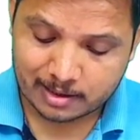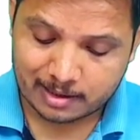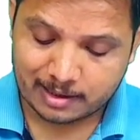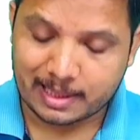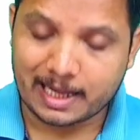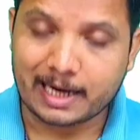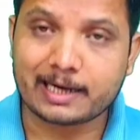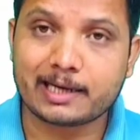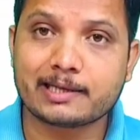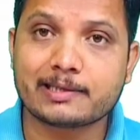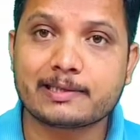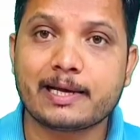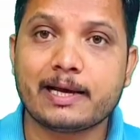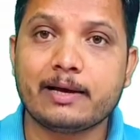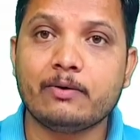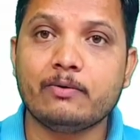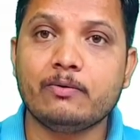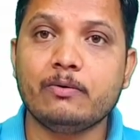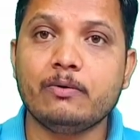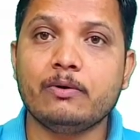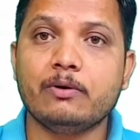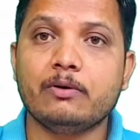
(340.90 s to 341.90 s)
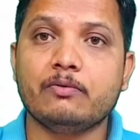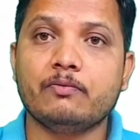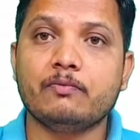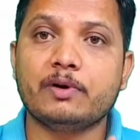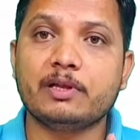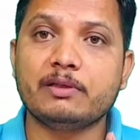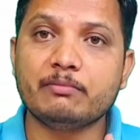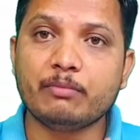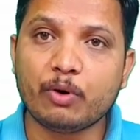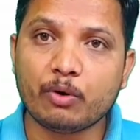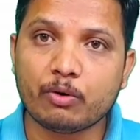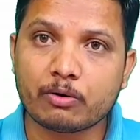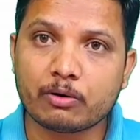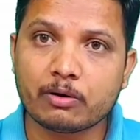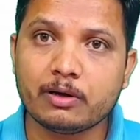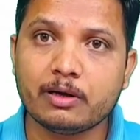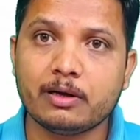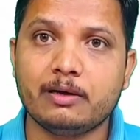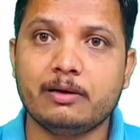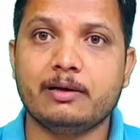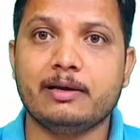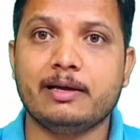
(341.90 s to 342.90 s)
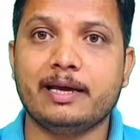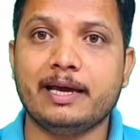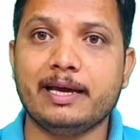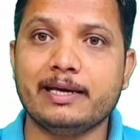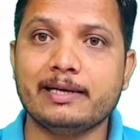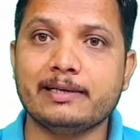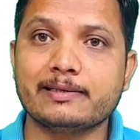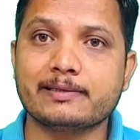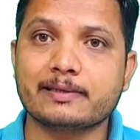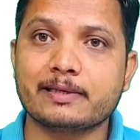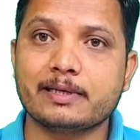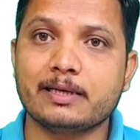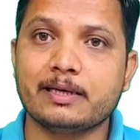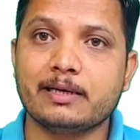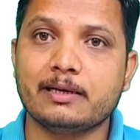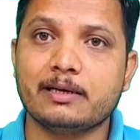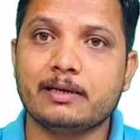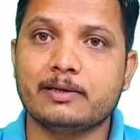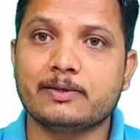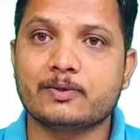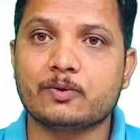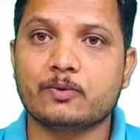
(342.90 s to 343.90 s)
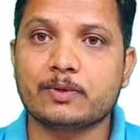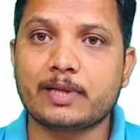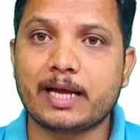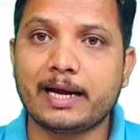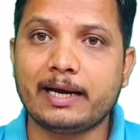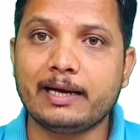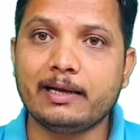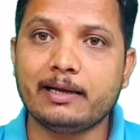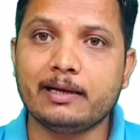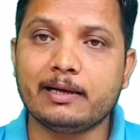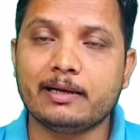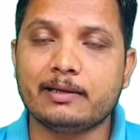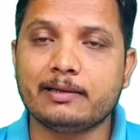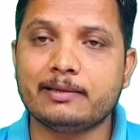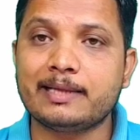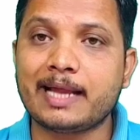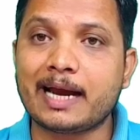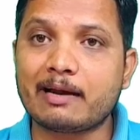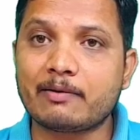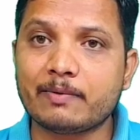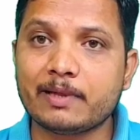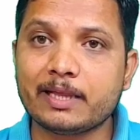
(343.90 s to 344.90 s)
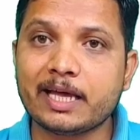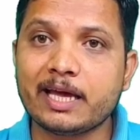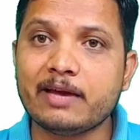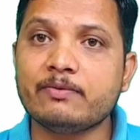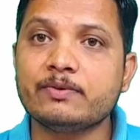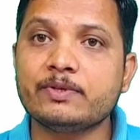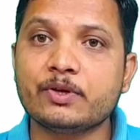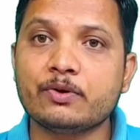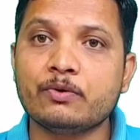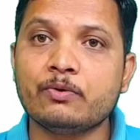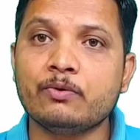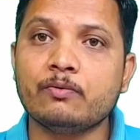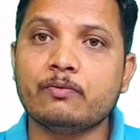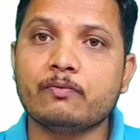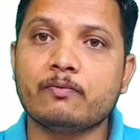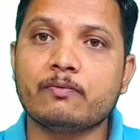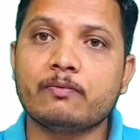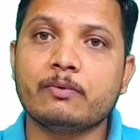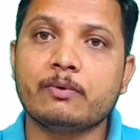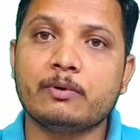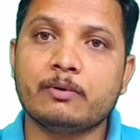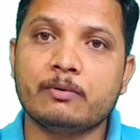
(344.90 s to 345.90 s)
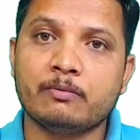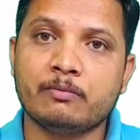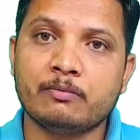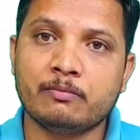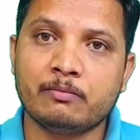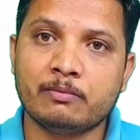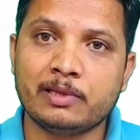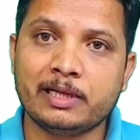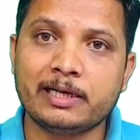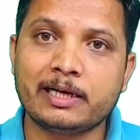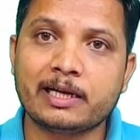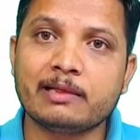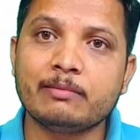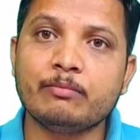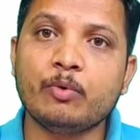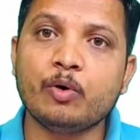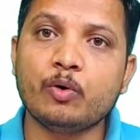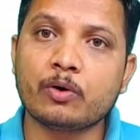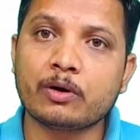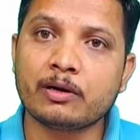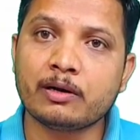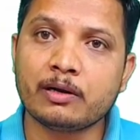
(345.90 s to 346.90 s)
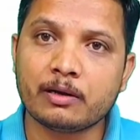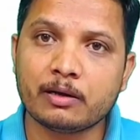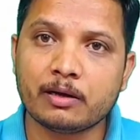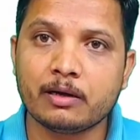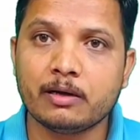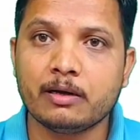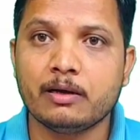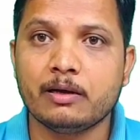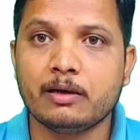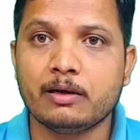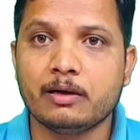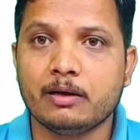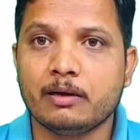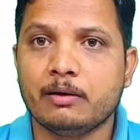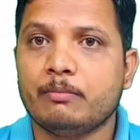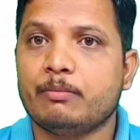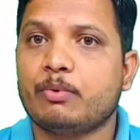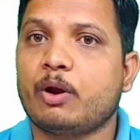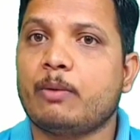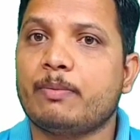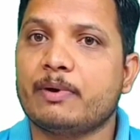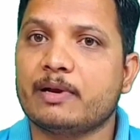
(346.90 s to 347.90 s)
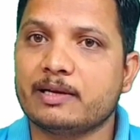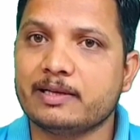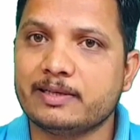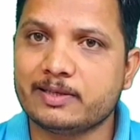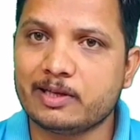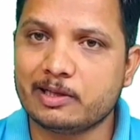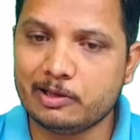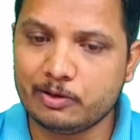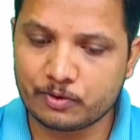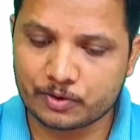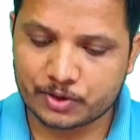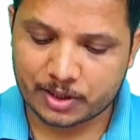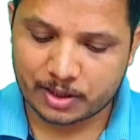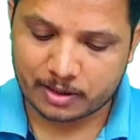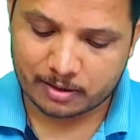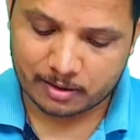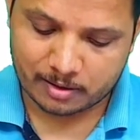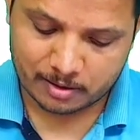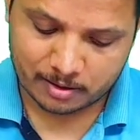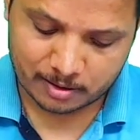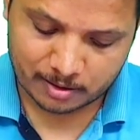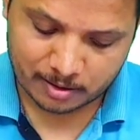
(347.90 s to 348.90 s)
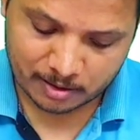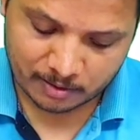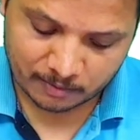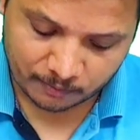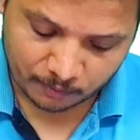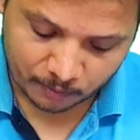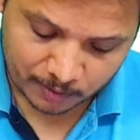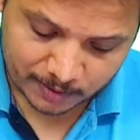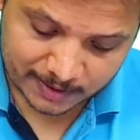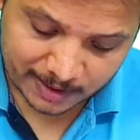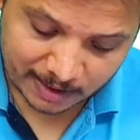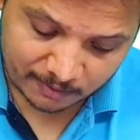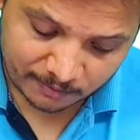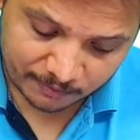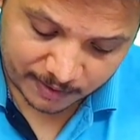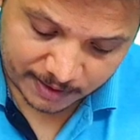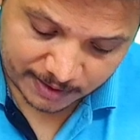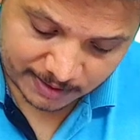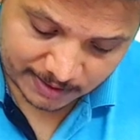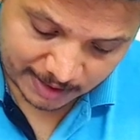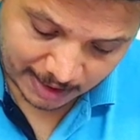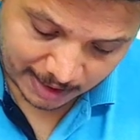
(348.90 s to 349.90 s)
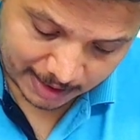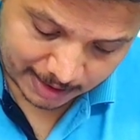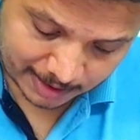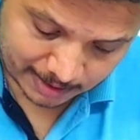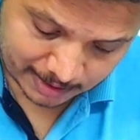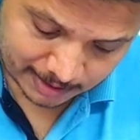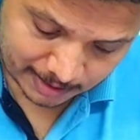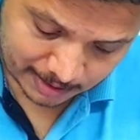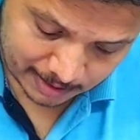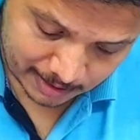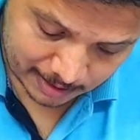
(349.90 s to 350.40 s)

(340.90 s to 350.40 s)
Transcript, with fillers: let us have one more case so that that will gives you little more proper resolution for surface charge